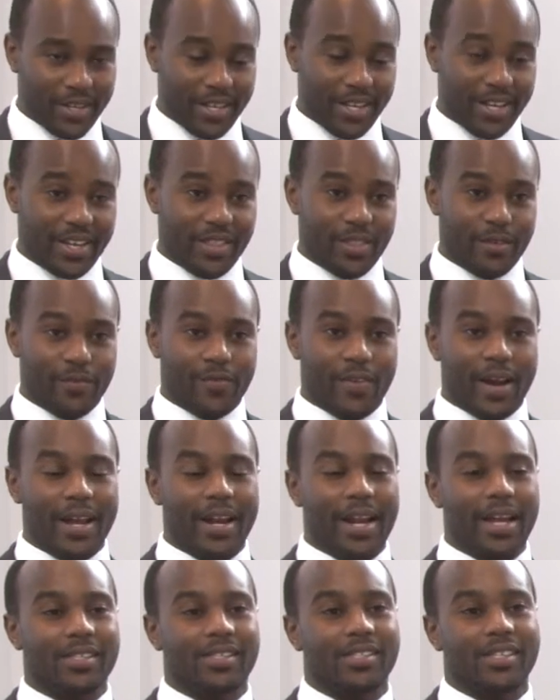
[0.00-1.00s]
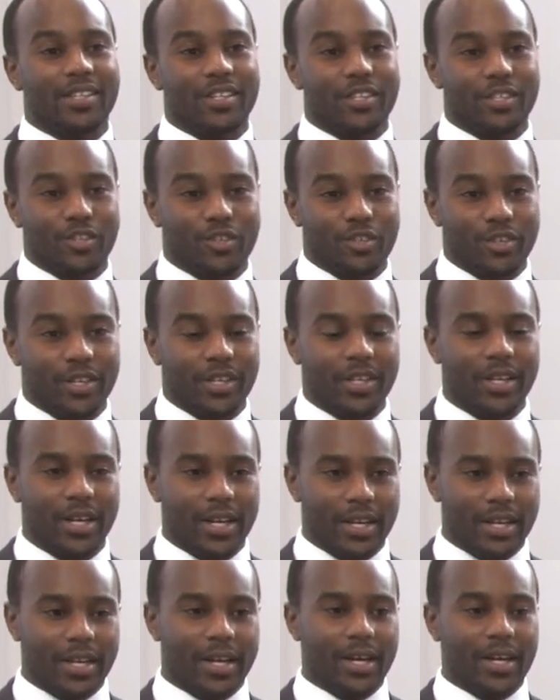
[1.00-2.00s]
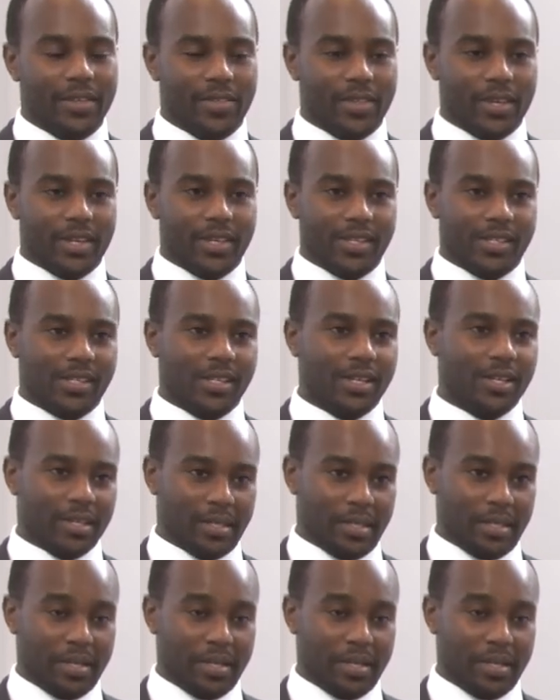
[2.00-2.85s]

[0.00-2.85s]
in the finance industry, and I think it's a